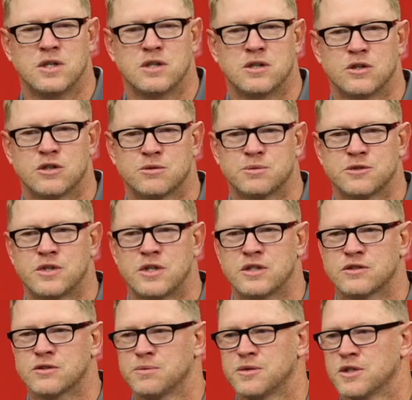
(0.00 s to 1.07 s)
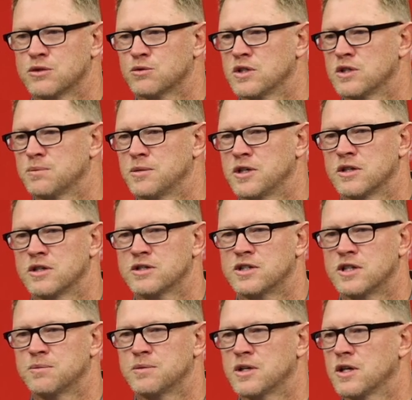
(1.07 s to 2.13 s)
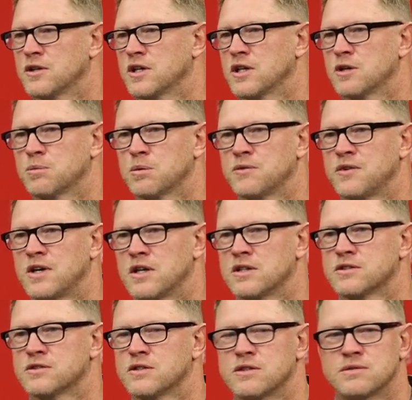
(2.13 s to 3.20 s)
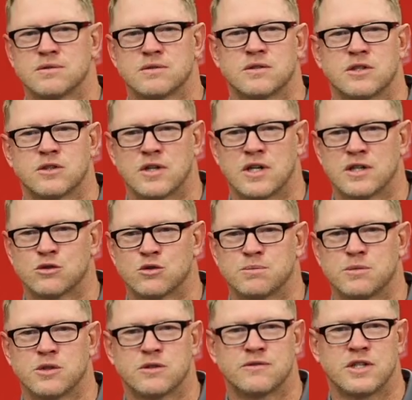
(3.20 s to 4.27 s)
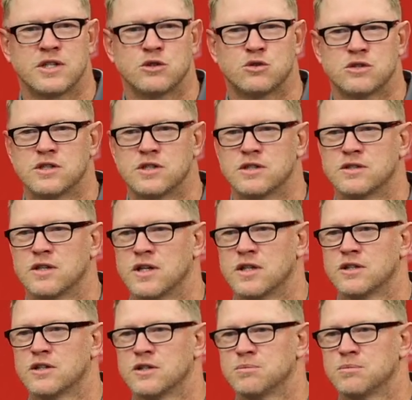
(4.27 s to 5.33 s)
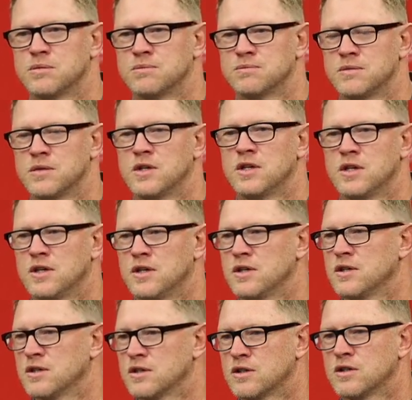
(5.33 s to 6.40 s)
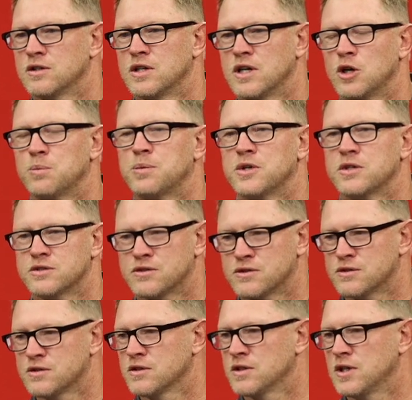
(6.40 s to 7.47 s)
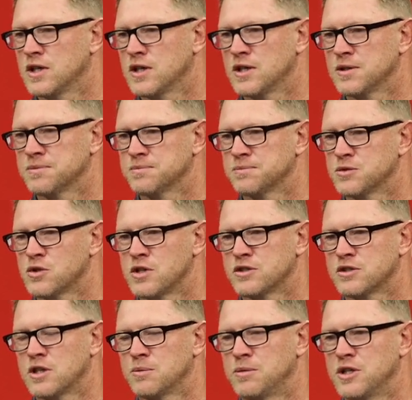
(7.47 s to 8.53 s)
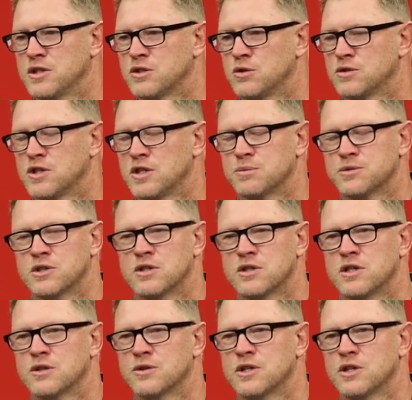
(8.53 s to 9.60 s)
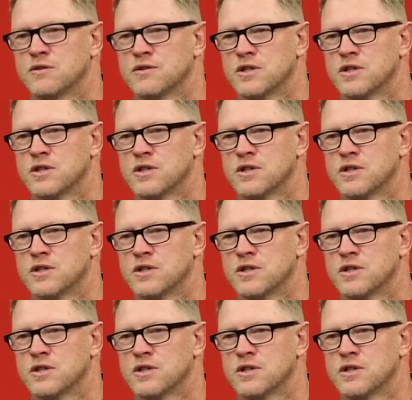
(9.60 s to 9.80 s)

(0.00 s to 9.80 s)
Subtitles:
You know, there's been some things written about our team that I think have provided us a little extra motivation and could help us. So it's going to be two teams that are hungry over